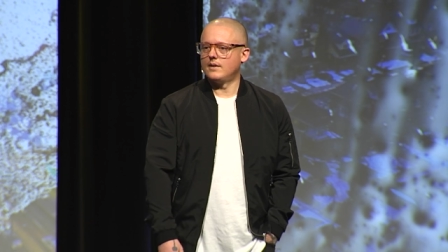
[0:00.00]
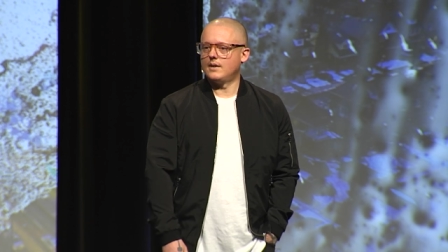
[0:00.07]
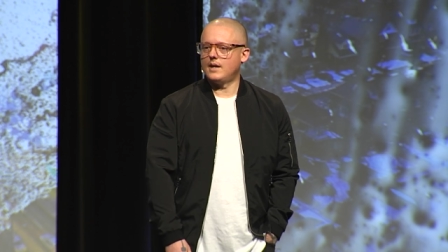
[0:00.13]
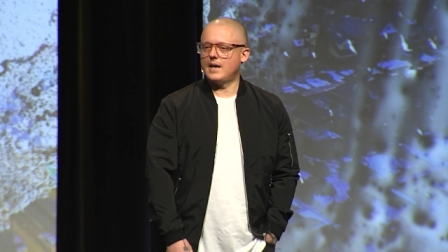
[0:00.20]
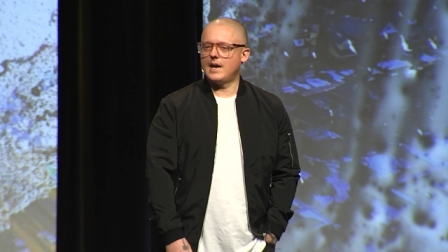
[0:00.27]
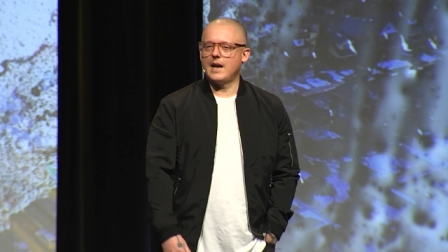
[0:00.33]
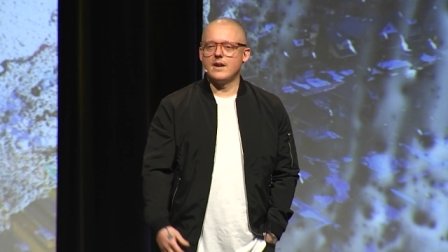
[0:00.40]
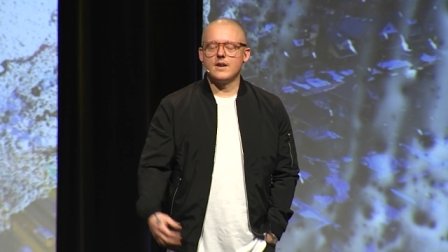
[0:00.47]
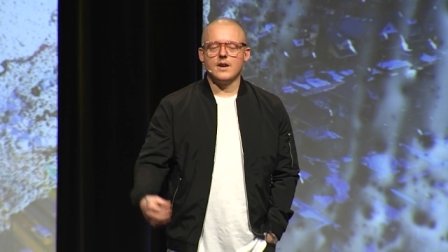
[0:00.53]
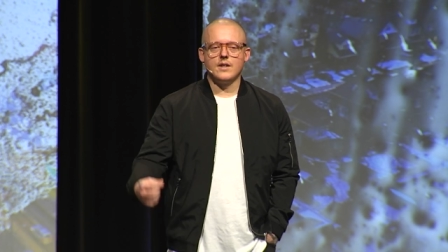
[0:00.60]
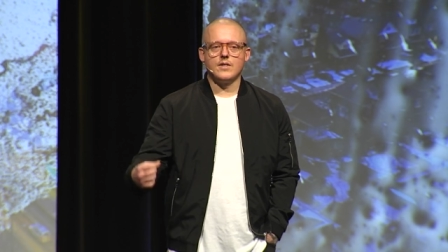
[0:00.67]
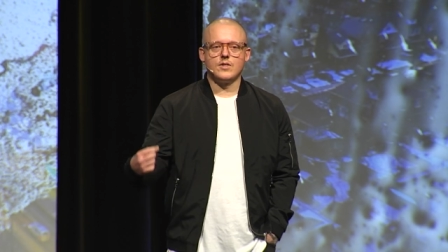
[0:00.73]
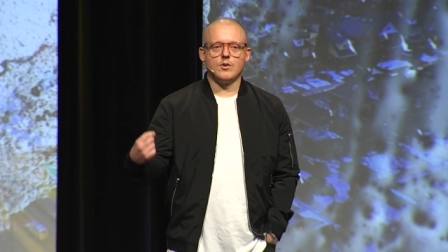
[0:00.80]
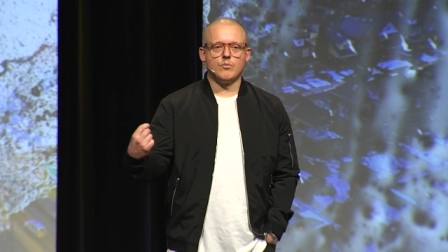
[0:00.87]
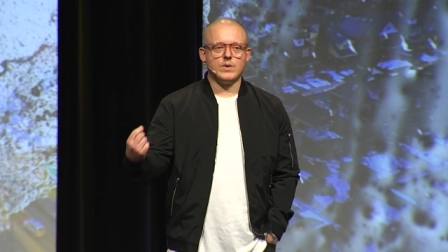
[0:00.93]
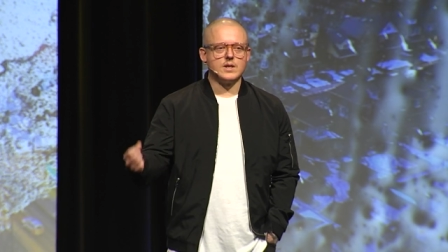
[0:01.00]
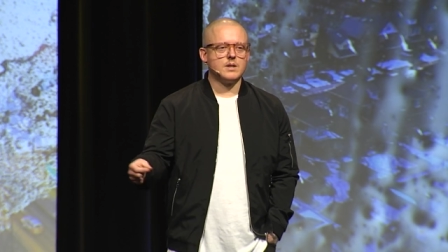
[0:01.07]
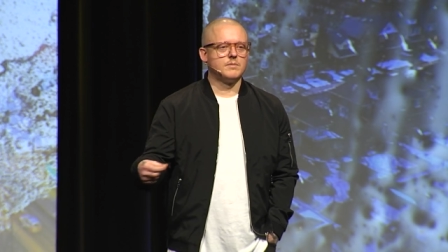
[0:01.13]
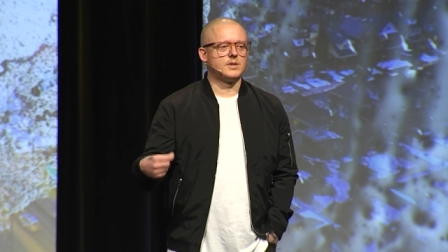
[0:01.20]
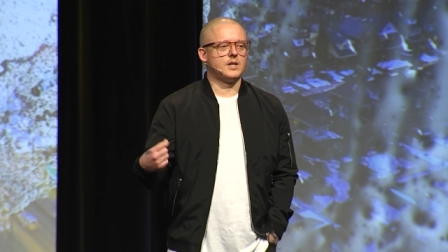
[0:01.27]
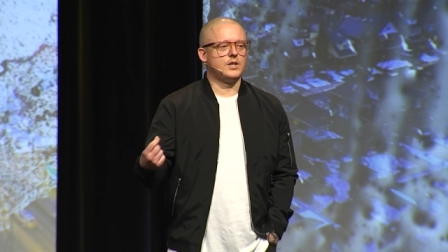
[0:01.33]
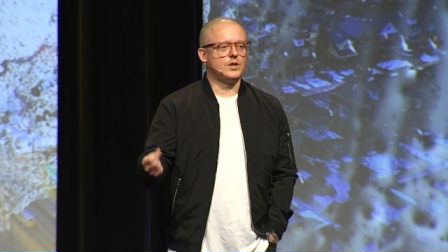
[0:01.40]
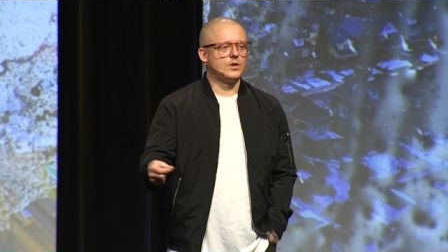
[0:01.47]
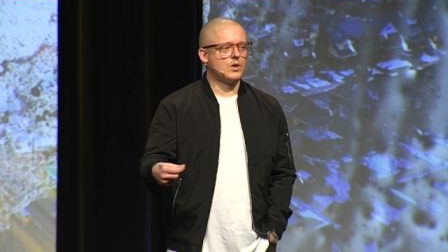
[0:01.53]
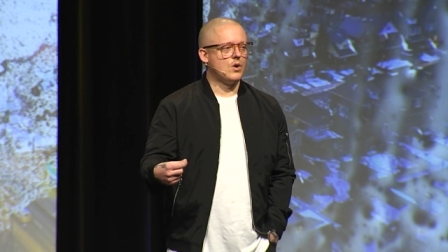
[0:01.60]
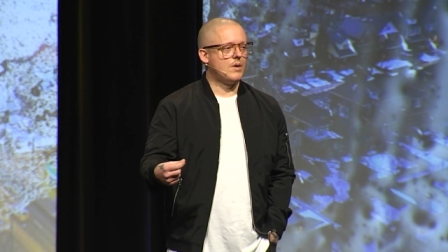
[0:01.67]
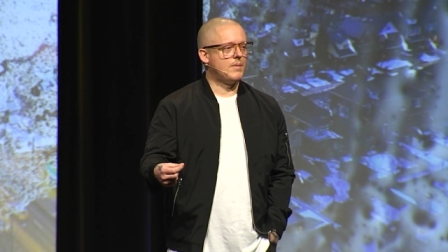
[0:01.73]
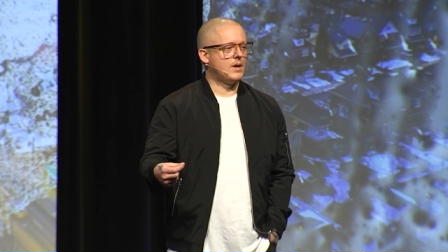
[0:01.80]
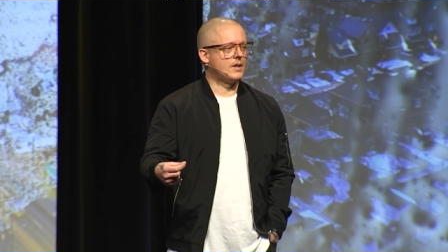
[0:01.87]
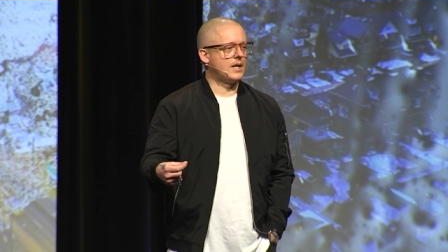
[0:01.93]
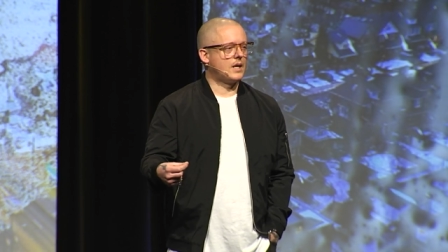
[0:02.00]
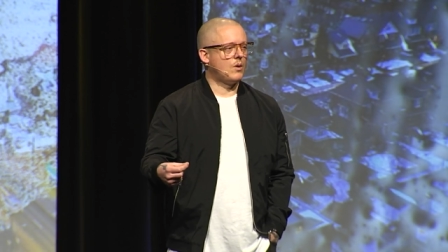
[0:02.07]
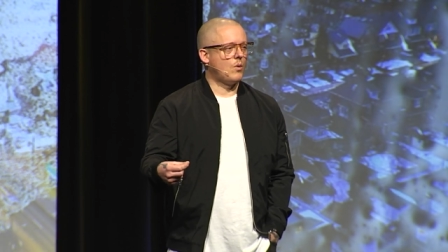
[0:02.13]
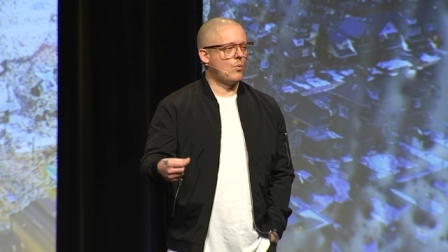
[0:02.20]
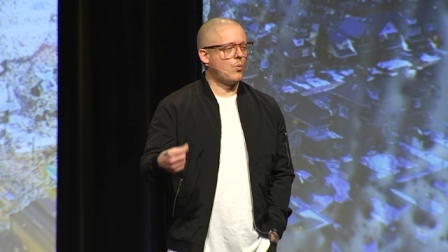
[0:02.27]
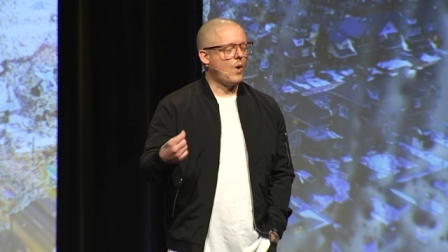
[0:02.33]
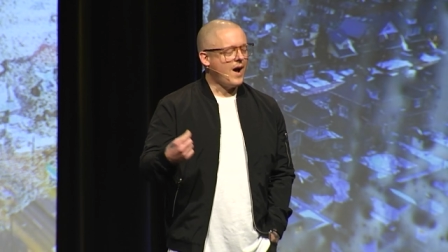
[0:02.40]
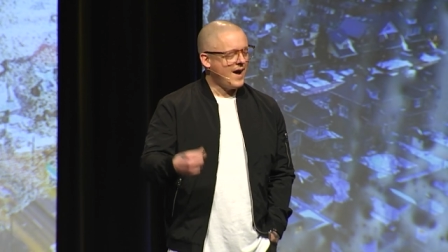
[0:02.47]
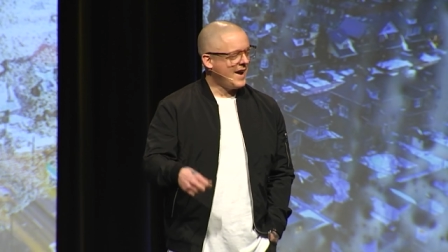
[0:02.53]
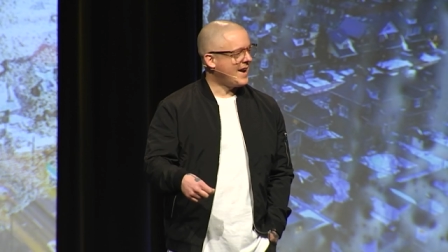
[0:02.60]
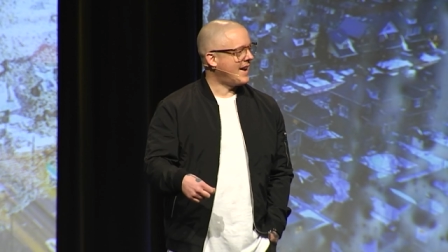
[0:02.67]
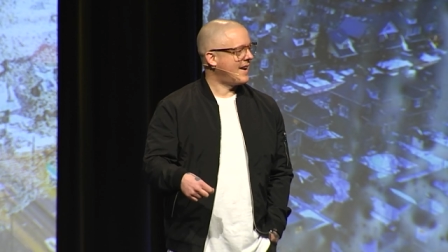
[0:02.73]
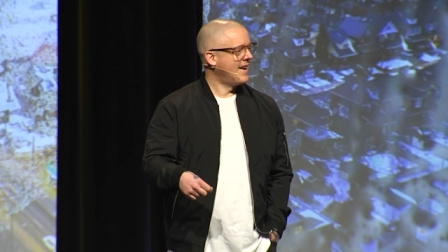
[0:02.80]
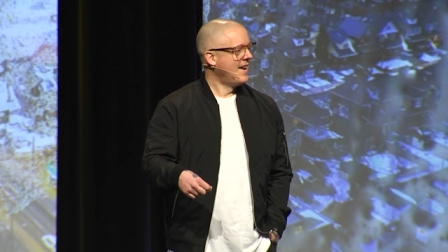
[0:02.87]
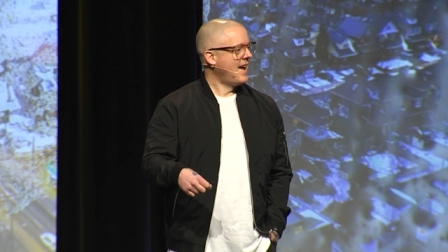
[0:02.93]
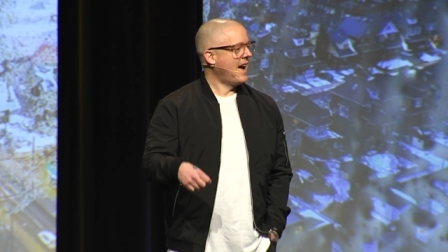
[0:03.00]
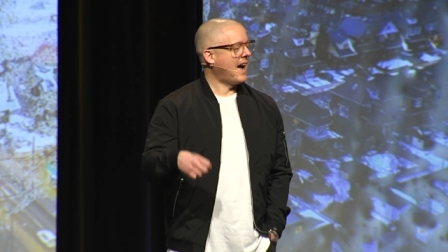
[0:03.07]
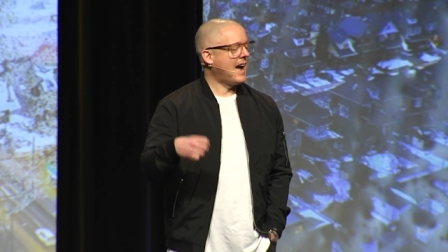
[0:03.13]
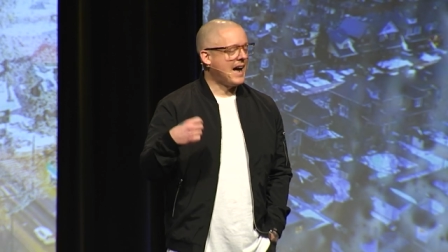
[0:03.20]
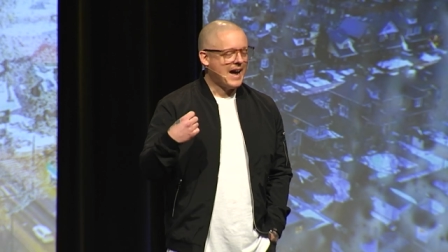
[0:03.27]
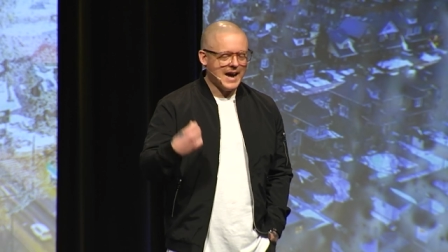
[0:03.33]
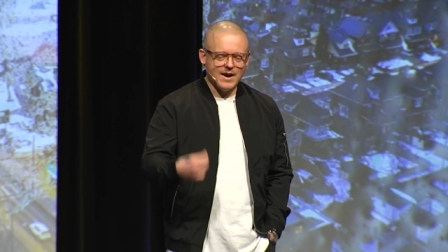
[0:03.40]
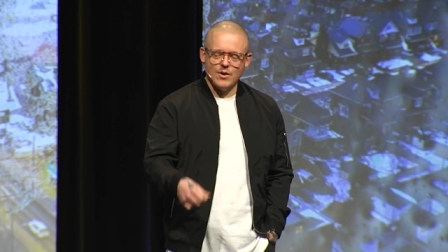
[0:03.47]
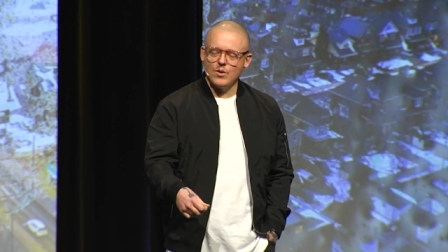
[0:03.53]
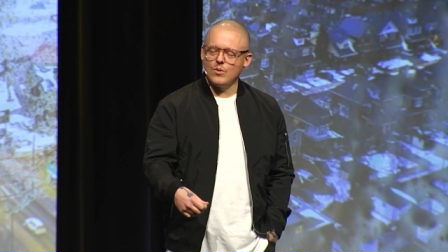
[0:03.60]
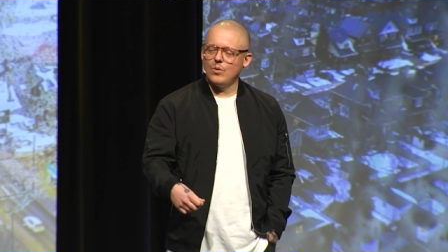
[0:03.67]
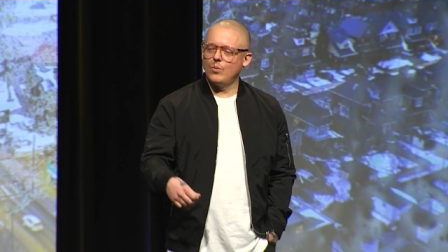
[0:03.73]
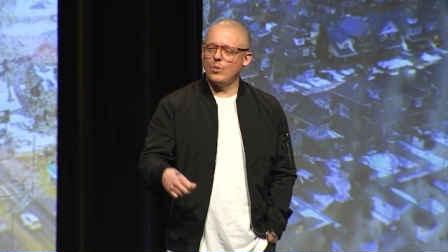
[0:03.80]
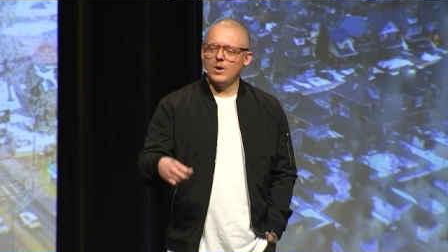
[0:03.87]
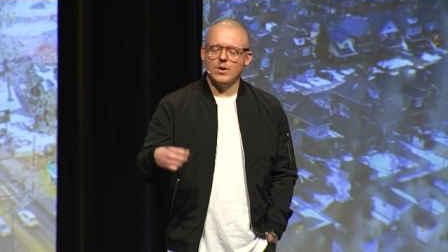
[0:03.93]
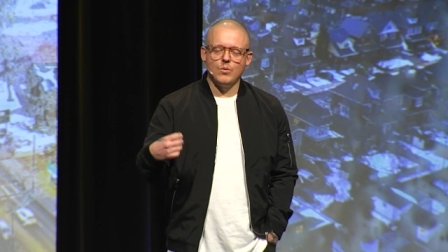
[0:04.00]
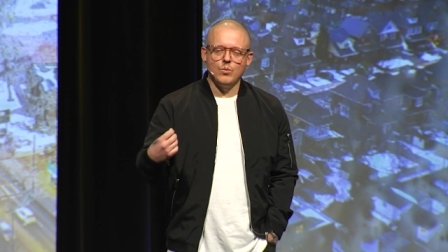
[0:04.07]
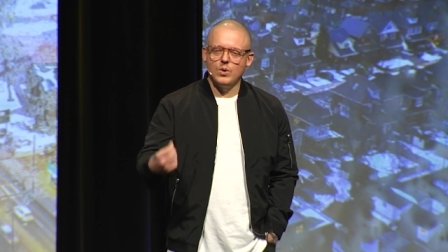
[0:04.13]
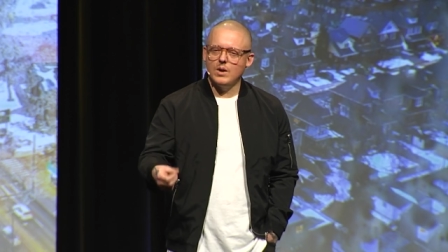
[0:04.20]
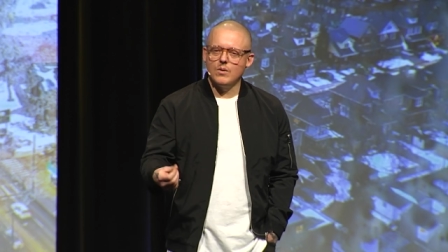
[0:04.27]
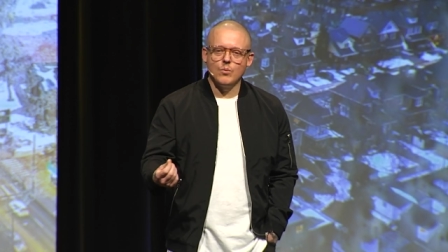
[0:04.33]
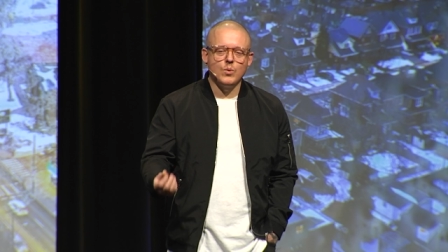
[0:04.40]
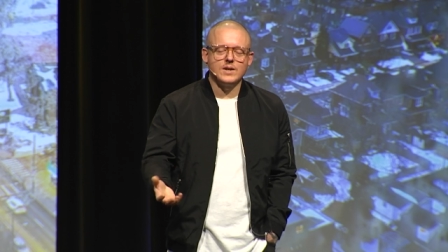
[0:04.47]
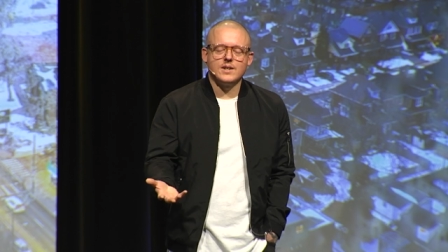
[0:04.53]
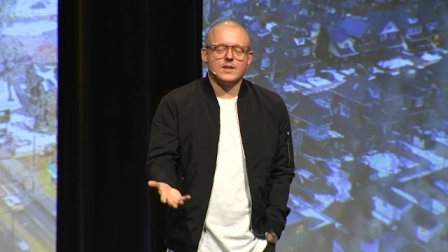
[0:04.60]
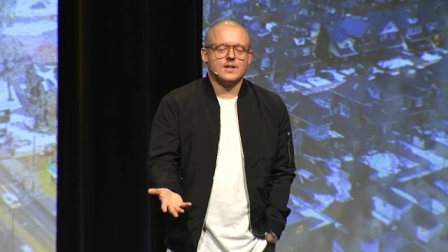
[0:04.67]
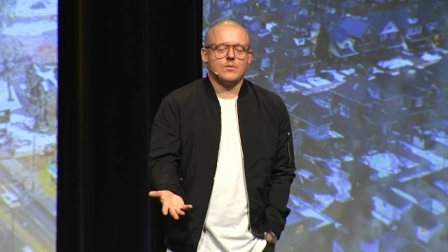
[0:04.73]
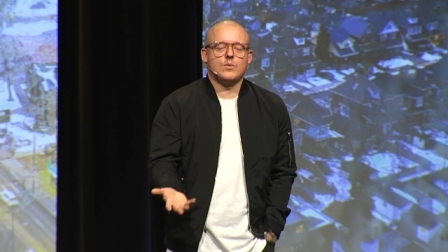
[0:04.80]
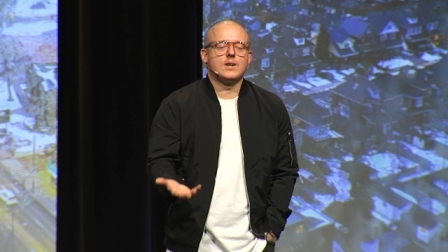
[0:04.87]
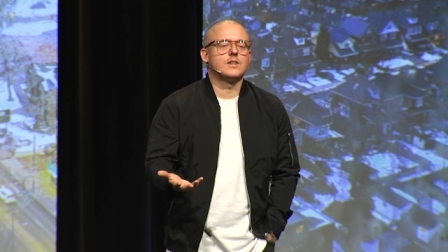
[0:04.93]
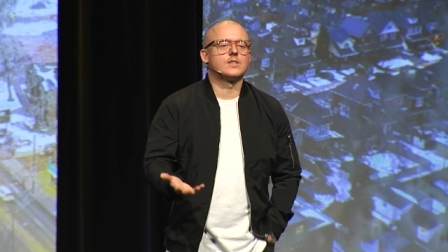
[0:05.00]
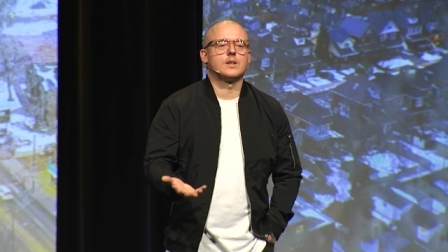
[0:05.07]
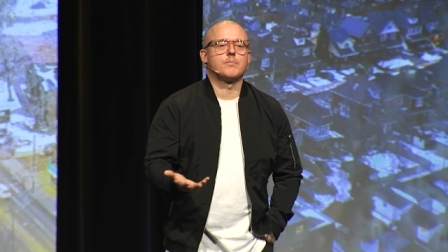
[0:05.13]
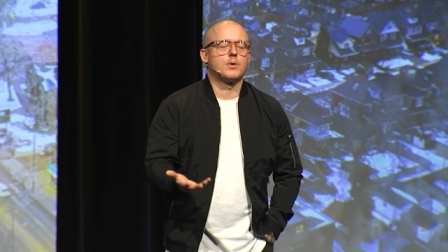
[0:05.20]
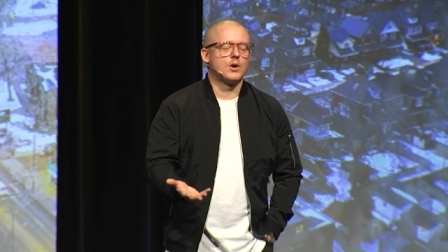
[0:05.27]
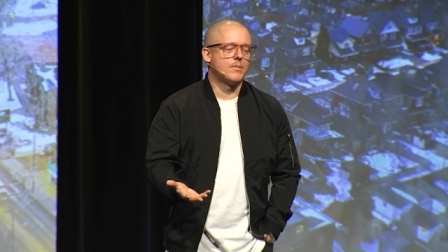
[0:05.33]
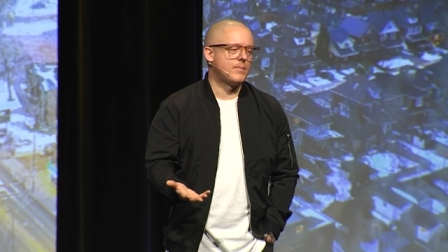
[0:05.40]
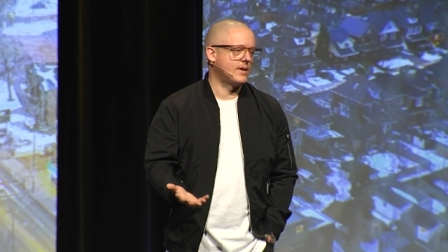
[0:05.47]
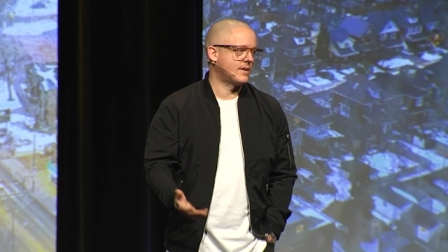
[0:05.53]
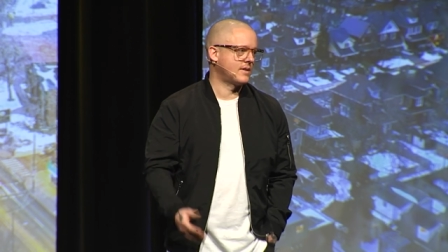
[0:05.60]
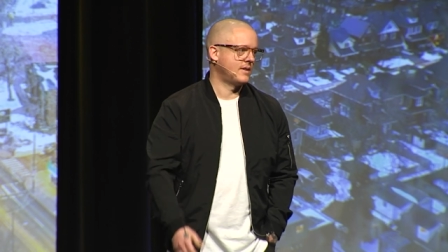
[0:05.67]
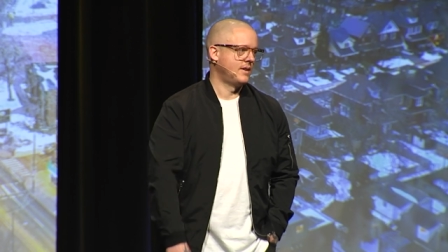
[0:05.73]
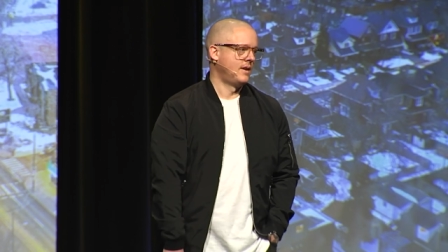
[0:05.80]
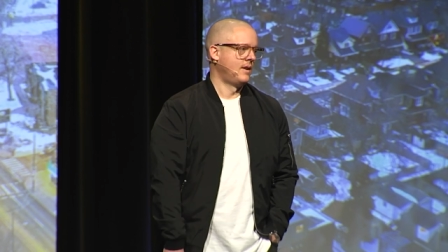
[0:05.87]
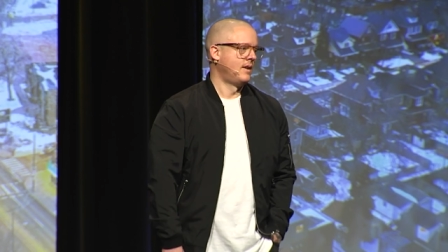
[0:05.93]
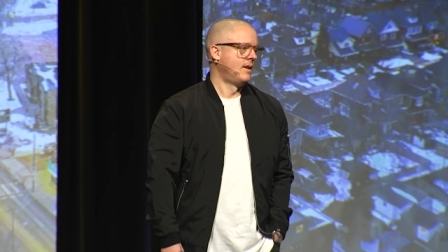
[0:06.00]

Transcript: and the rhythms that you go about, like why, how, what, what, what did the, what is the purpose?